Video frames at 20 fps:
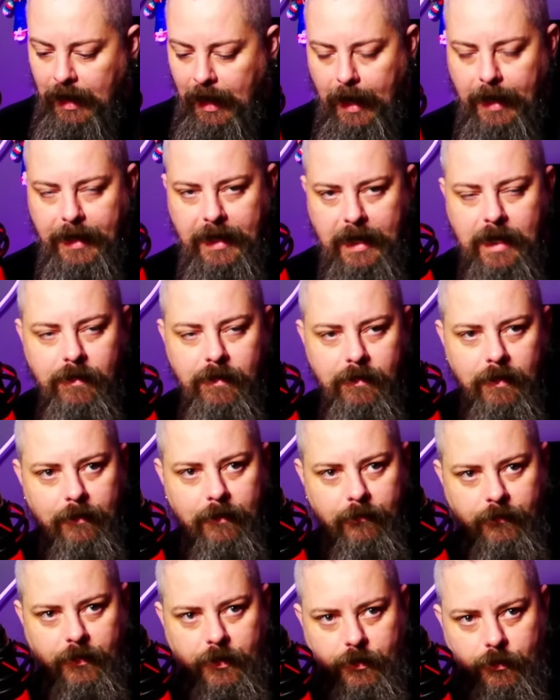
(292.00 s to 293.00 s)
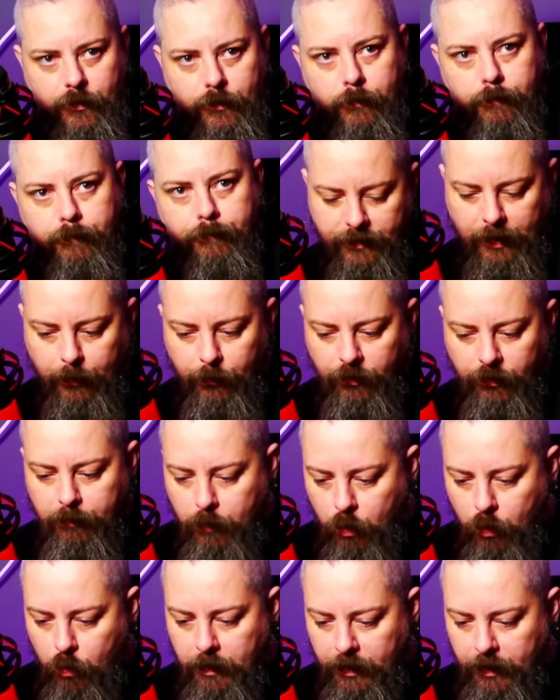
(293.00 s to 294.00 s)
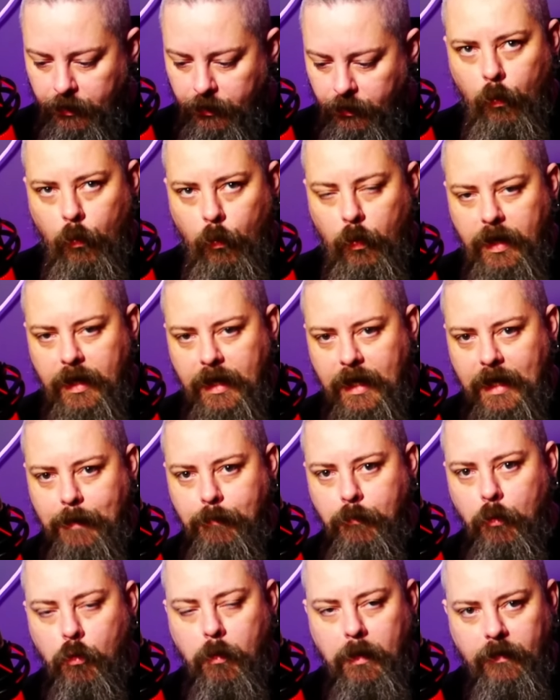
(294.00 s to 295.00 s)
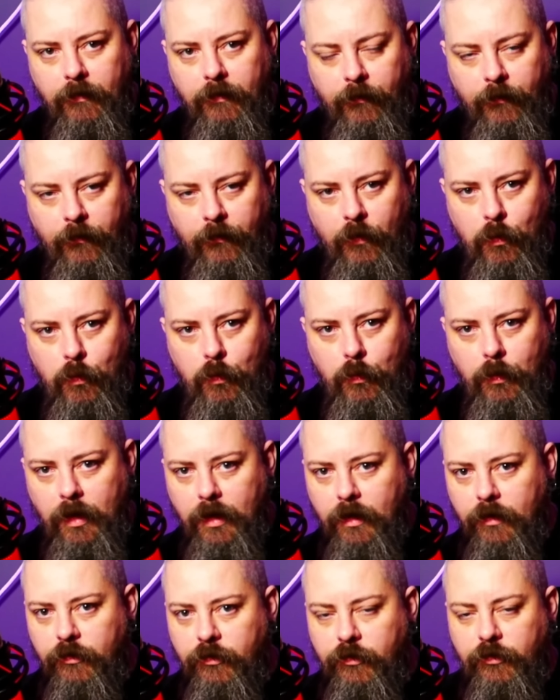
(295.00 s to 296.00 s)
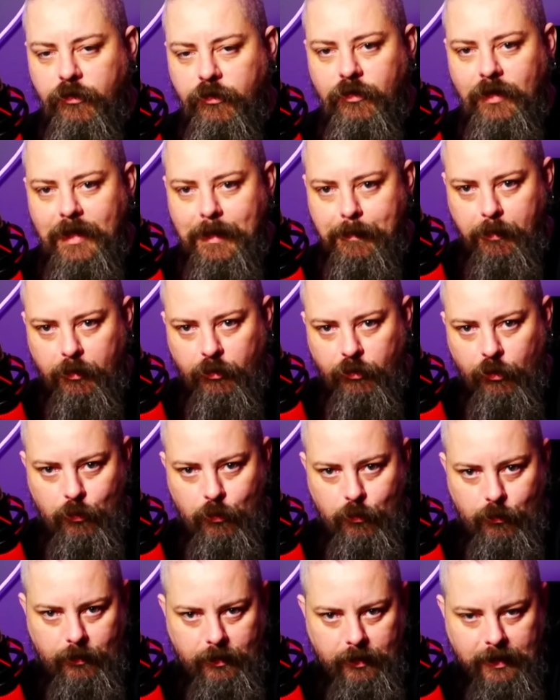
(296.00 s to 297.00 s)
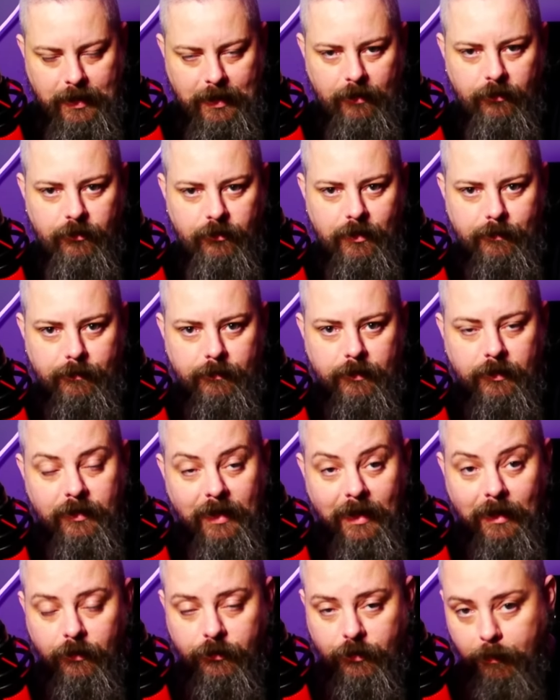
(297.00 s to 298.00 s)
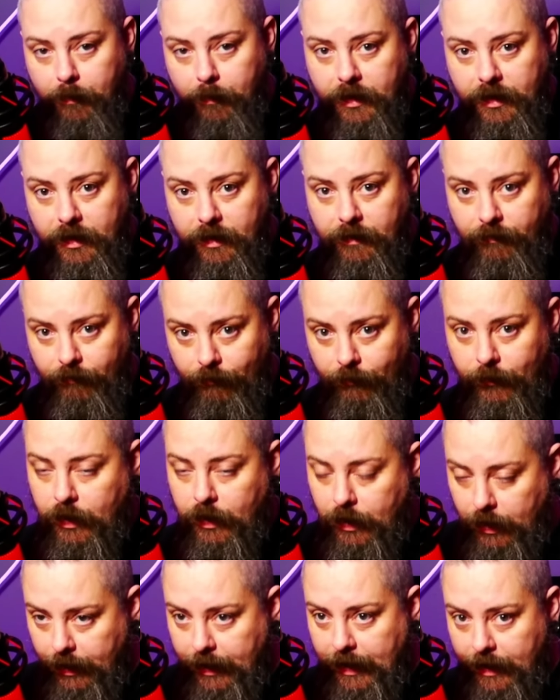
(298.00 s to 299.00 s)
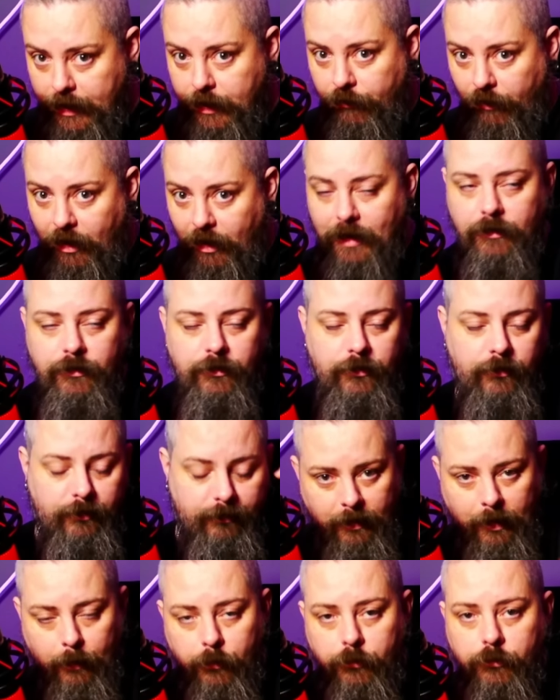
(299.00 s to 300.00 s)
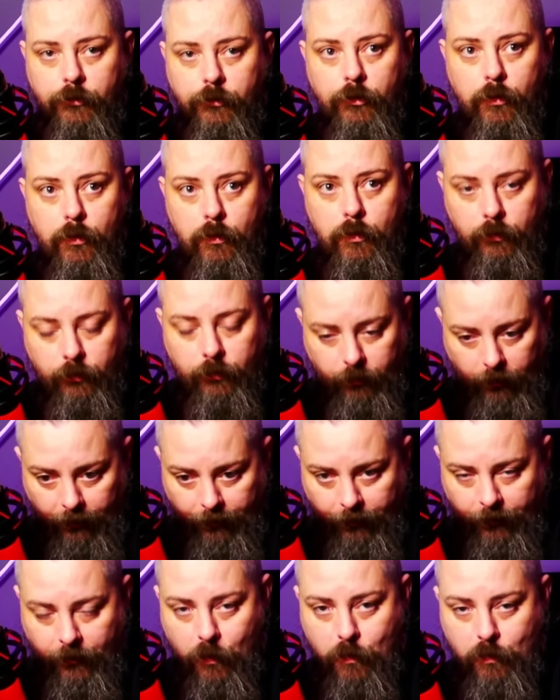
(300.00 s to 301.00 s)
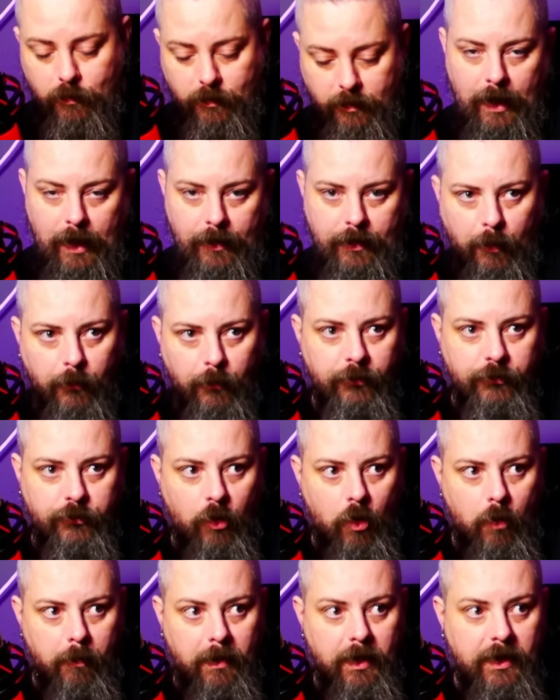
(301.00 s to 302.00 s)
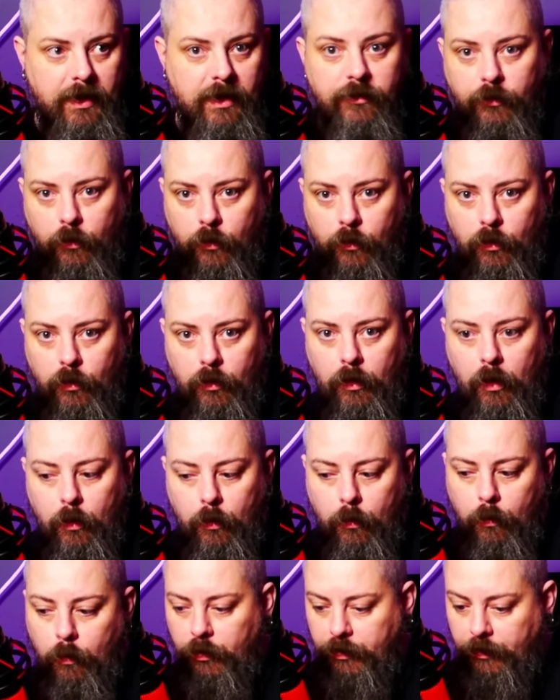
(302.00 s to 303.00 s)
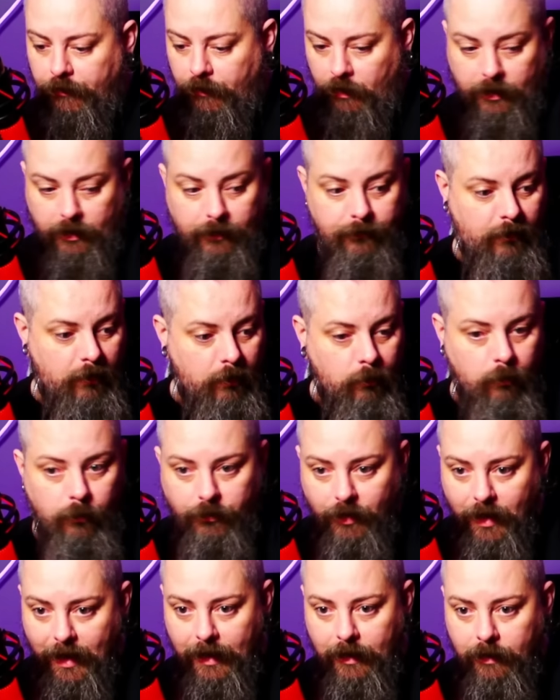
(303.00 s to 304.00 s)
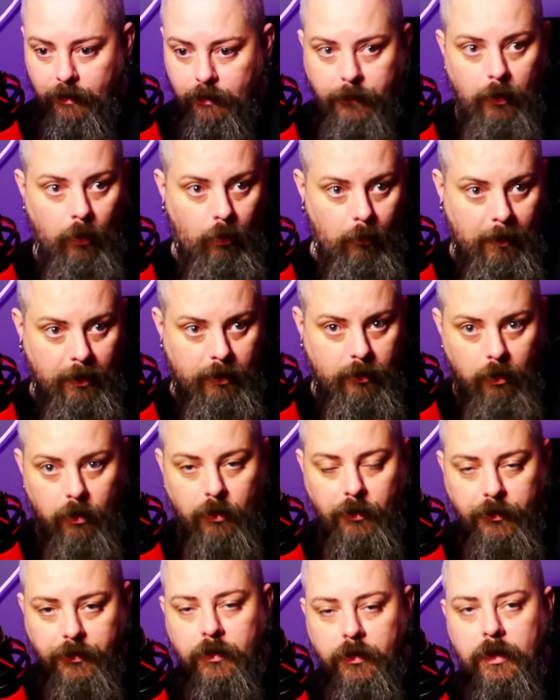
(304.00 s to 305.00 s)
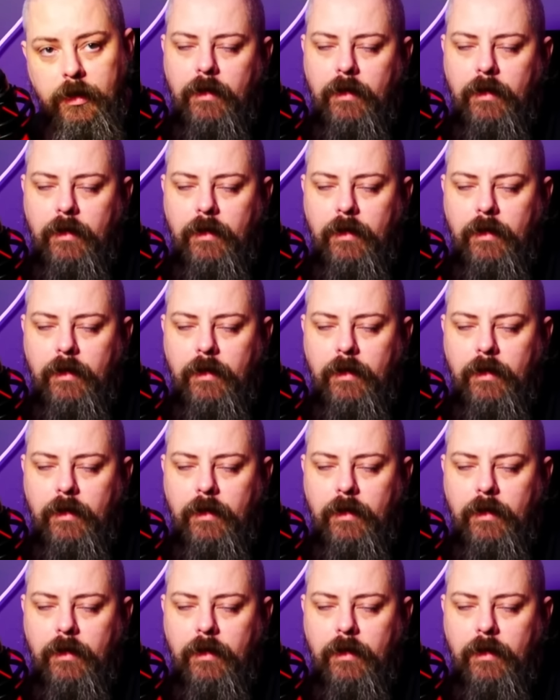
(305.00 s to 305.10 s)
And in that video, there was a moment where a mobile phone sleep tone kicks in to tell somebody You gotta get your rest. That was Joe's phone. And they both stop and it's all, what the fucking fuck was that? Oh my God.